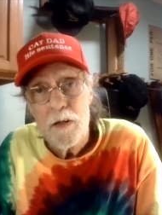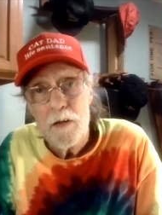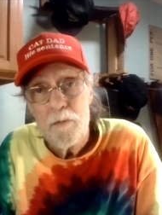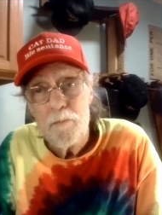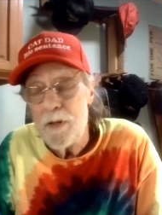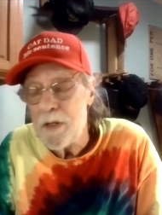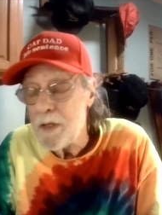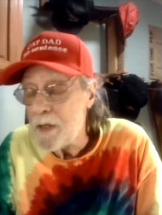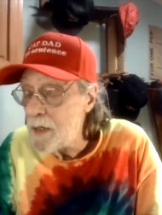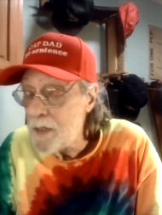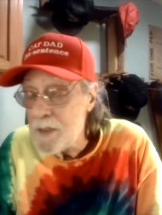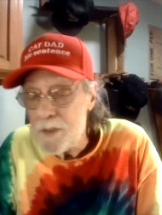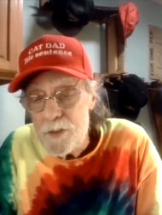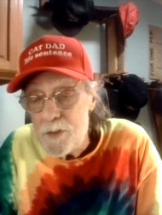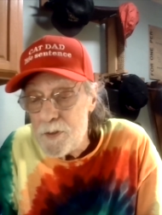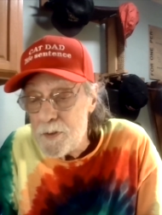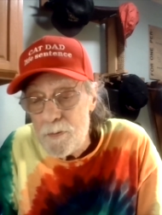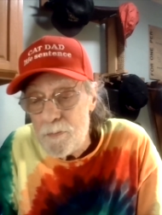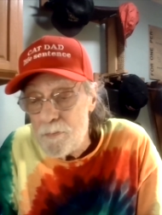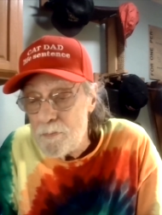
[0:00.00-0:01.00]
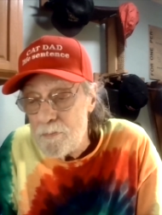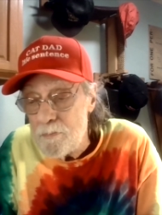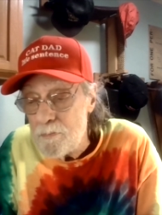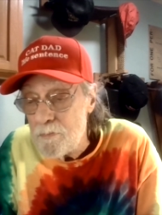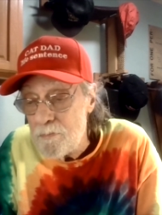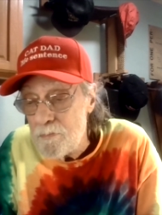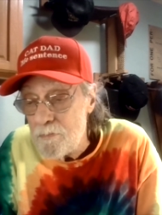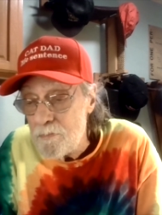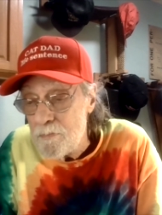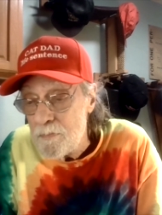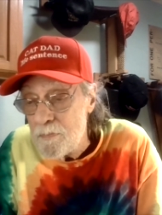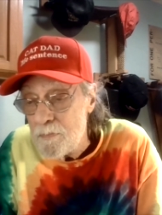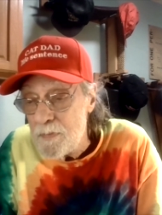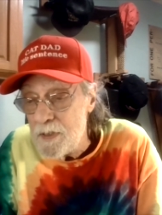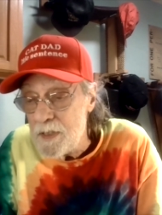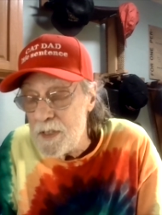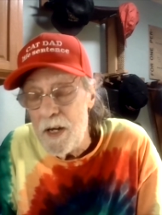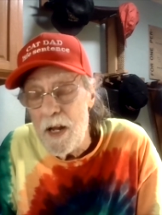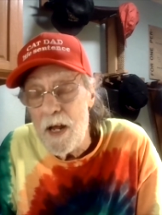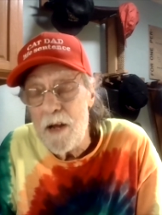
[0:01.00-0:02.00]
Because
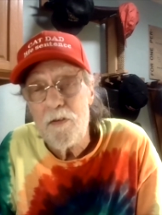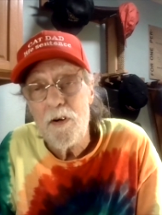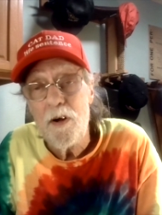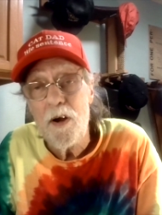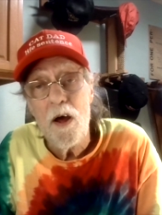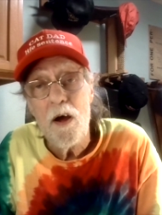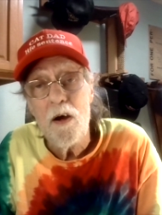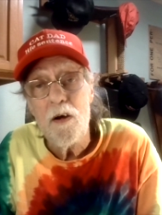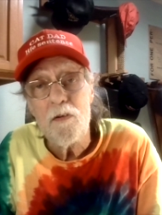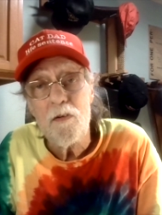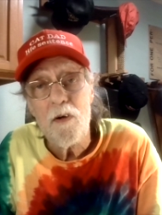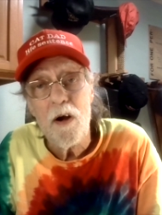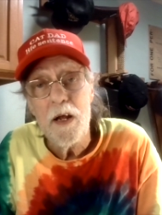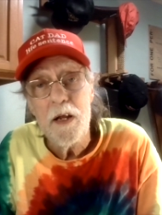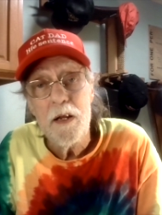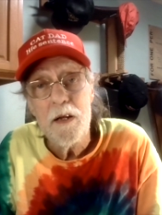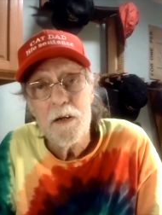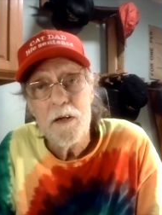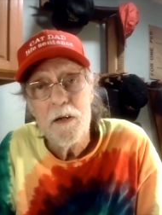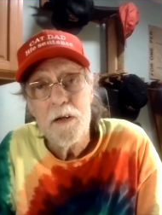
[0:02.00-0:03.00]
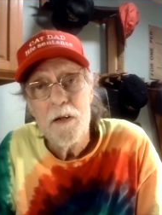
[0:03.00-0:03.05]
you never know, right?